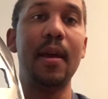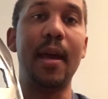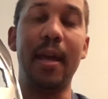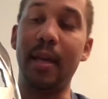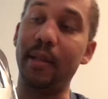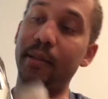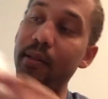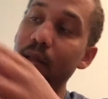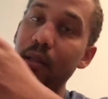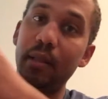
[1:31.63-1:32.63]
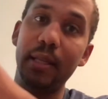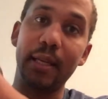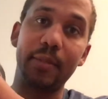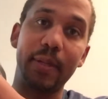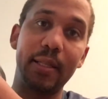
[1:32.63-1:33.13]
and the
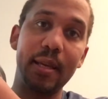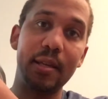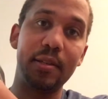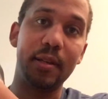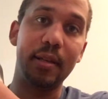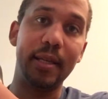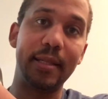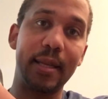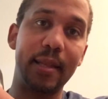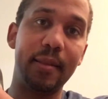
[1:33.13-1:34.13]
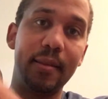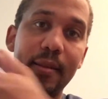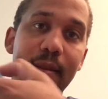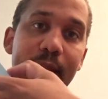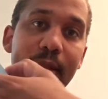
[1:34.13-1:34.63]
expectation is that
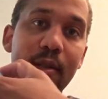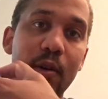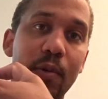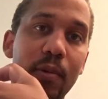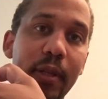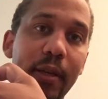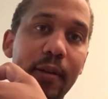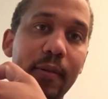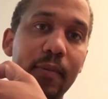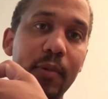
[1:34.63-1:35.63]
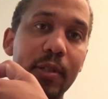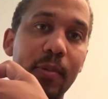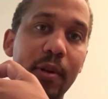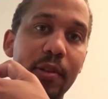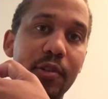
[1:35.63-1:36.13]
this hole here was
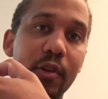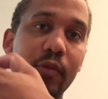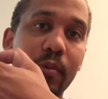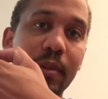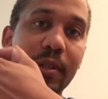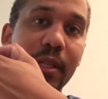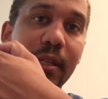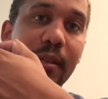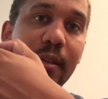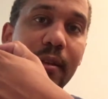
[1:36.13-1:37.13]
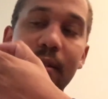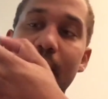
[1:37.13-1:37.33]
where the servo will sit. This